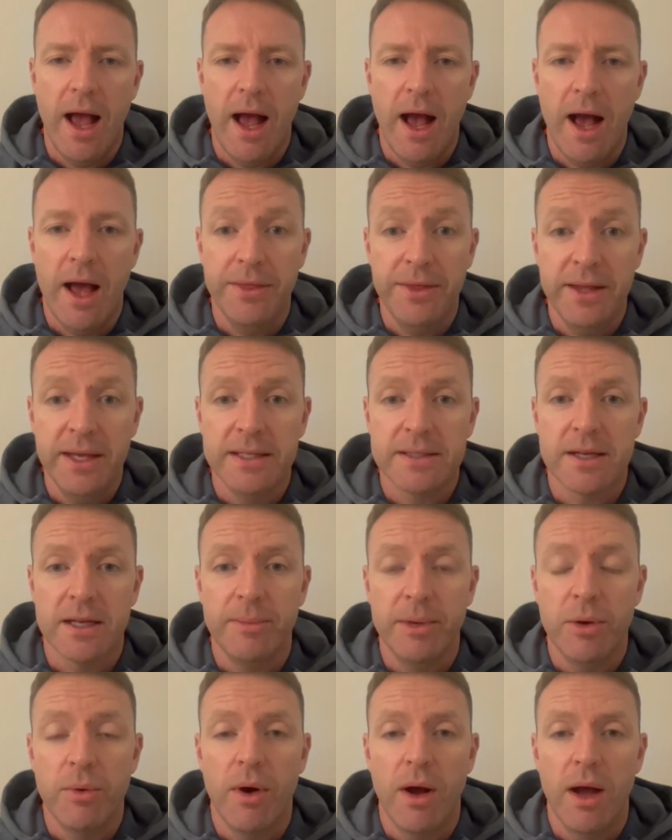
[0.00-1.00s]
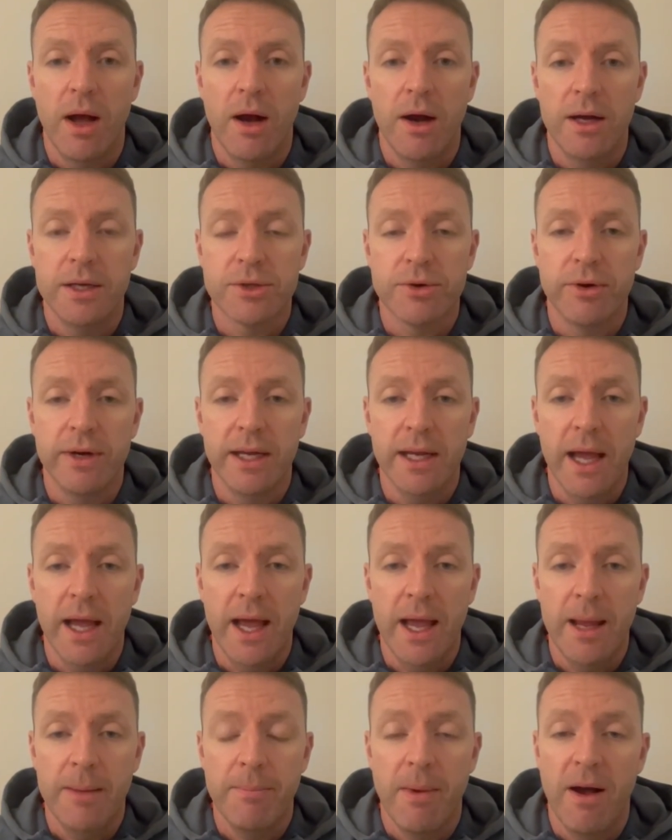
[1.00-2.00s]
I think it's going to be quite a high-scoring
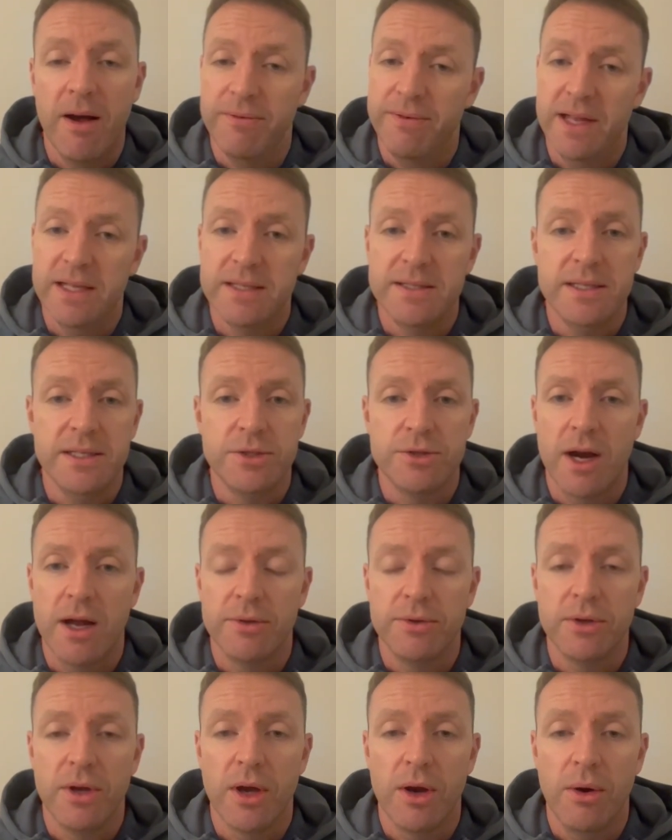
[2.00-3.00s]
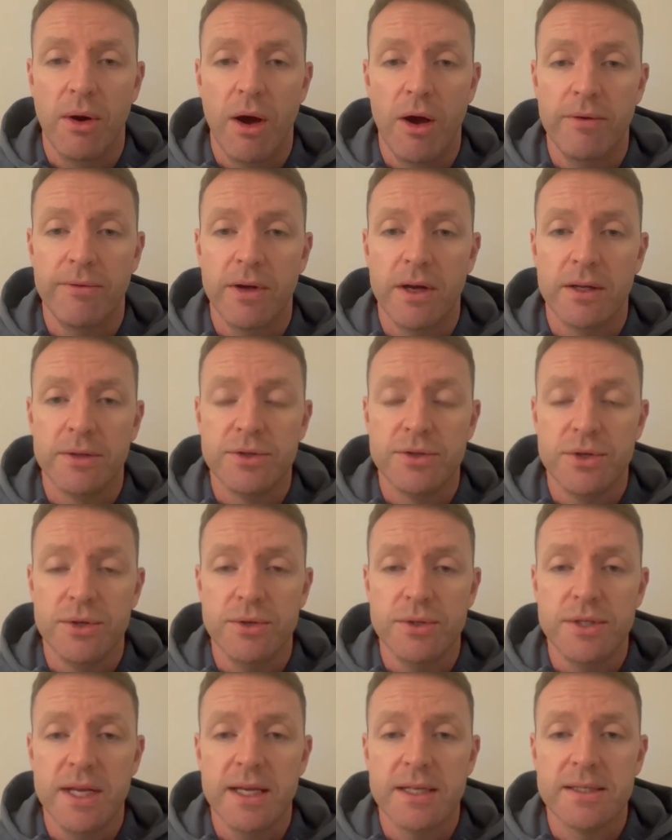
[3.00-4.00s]
game. I fancy Stroud to go over
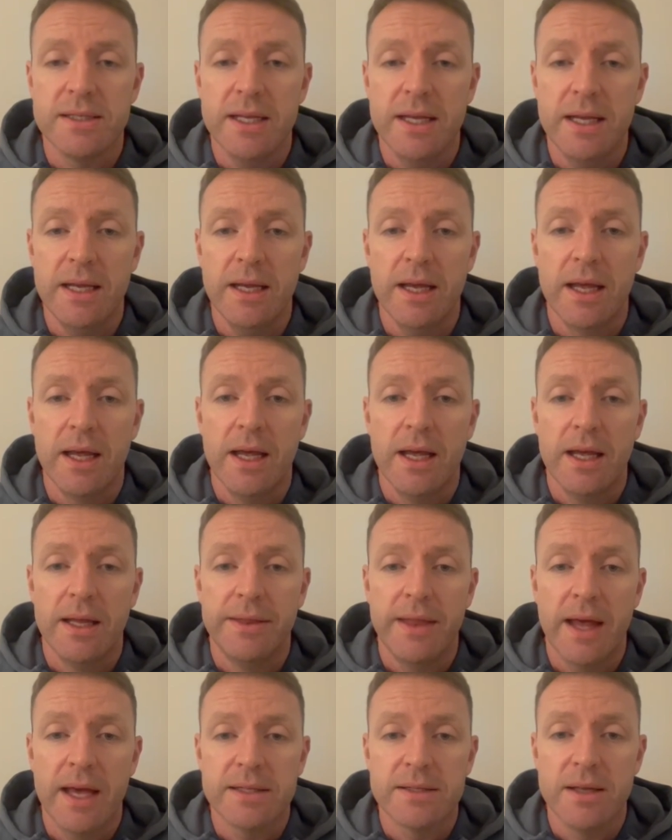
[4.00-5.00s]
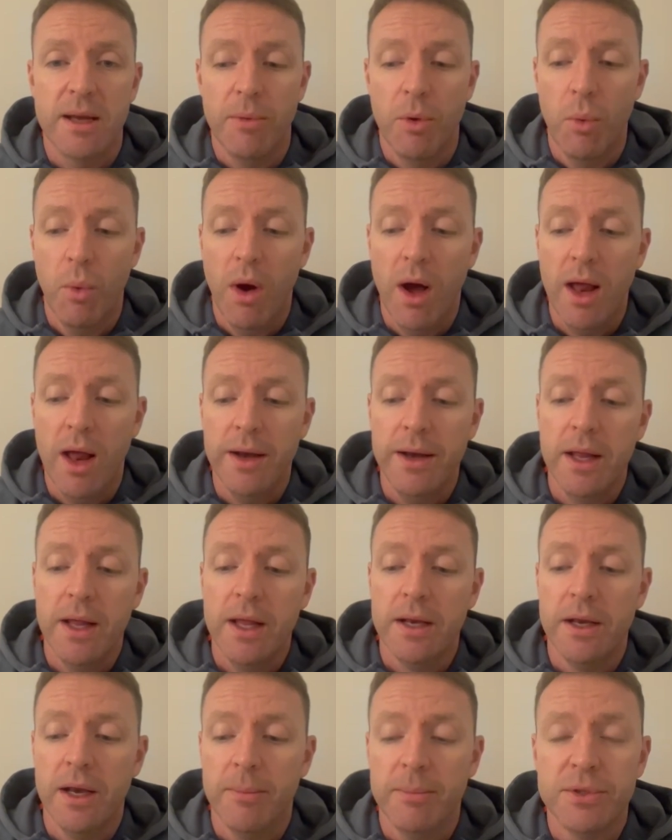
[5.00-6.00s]
260. That's number 1.
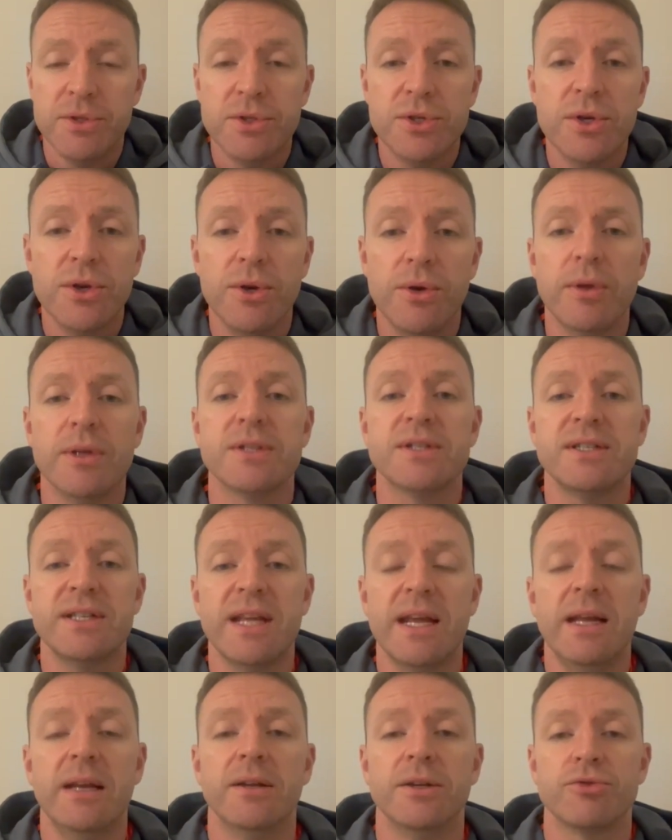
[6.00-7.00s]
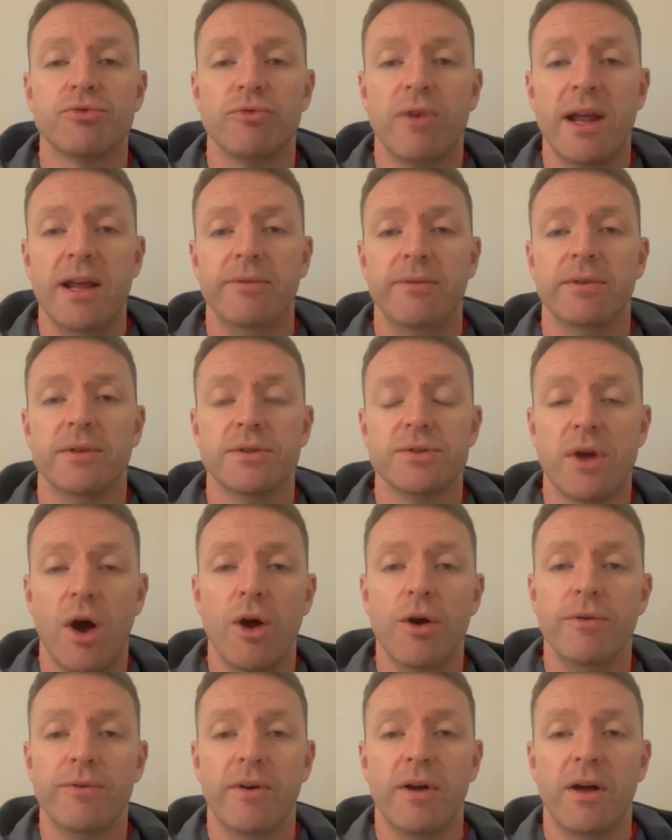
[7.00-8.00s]
Number 2, Steelers, Ravens
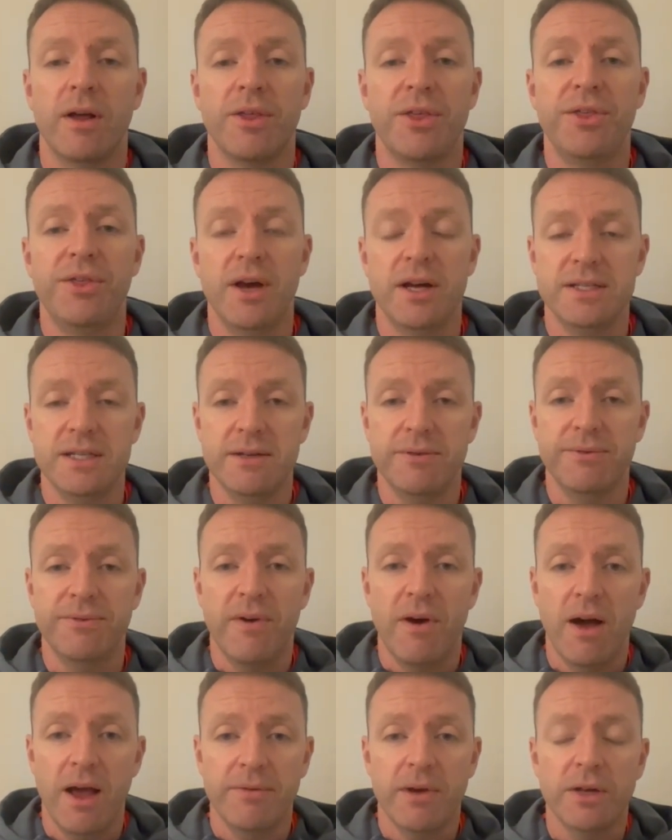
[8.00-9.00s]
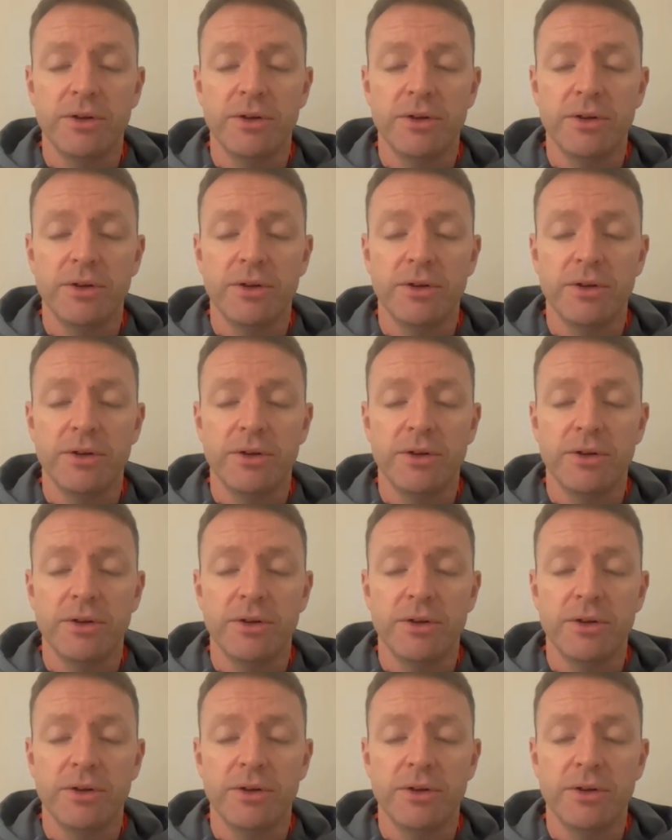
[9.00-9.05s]
over 35.